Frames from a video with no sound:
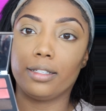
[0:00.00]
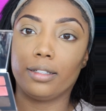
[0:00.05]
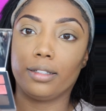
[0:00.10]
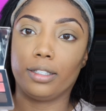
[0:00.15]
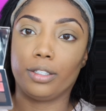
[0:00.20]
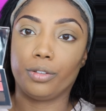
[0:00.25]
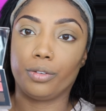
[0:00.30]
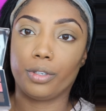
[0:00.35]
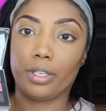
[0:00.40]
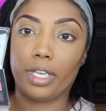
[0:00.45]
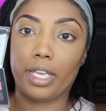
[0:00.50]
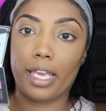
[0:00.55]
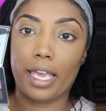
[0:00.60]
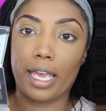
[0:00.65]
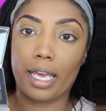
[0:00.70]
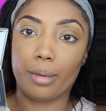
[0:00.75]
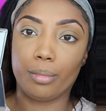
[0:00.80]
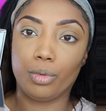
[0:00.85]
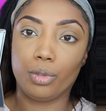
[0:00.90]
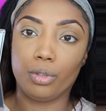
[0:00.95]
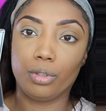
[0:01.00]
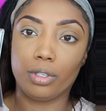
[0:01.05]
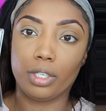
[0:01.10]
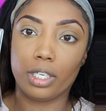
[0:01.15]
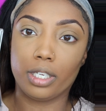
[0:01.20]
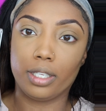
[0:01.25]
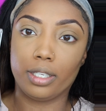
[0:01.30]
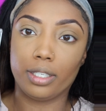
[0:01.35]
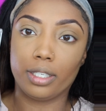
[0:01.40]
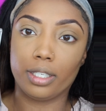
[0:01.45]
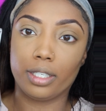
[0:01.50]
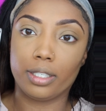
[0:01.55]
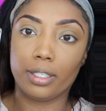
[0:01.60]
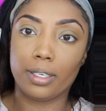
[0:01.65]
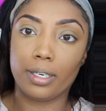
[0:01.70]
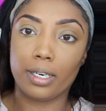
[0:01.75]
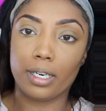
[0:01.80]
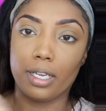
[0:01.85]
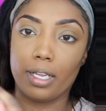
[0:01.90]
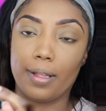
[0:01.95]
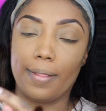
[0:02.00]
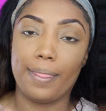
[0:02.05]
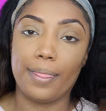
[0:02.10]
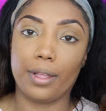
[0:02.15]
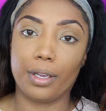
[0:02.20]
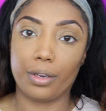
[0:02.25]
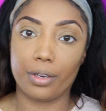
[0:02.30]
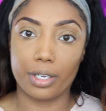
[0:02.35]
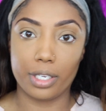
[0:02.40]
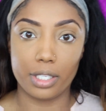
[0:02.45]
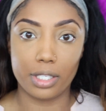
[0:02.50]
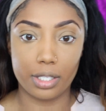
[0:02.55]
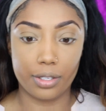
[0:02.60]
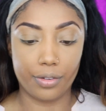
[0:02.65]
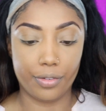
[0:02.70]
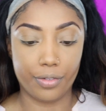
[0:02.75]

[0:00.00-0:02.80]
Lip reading: little camel color in the crease